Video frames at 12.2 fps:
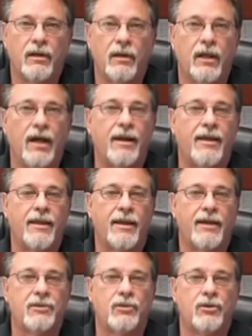A lot of that
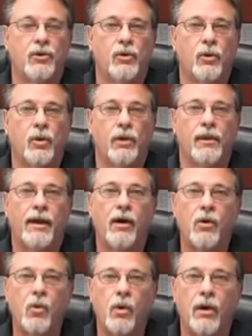has to do with
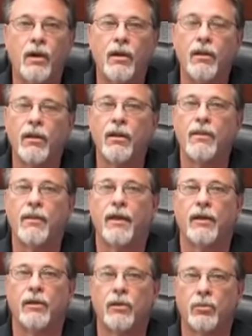how well
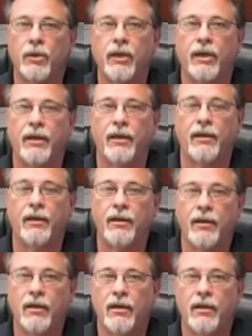that lubricating